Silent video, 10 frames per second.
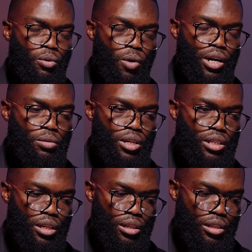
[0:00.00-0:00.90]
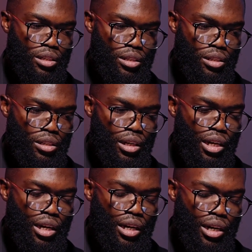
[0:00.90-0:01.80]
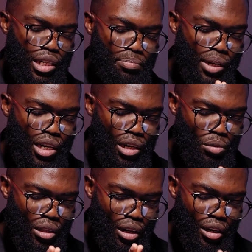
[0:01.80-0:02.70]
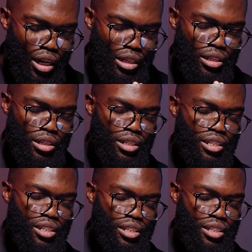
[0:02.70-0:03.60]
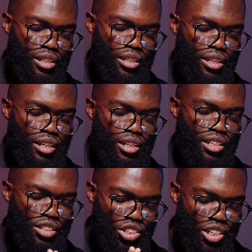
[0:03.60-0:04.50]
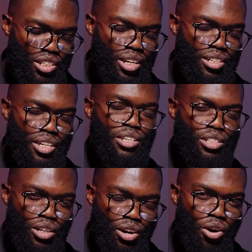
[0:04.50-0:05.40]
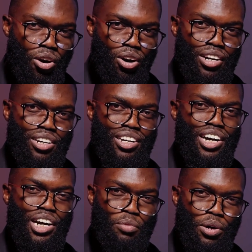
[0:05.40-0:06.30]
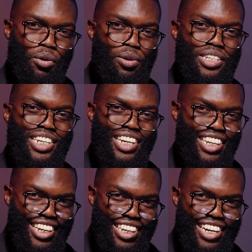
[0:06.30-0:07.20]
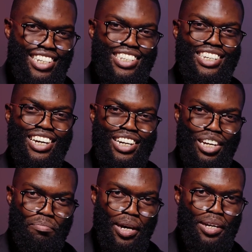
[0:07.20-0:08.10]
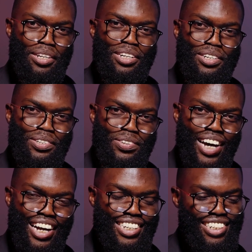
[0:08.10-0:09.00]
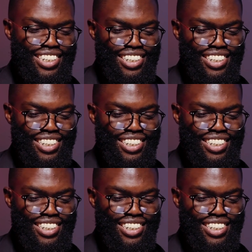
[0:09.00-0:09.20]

Why do I say this? Let's begin with Christ. Jesus is God and we all say yes and amen to that.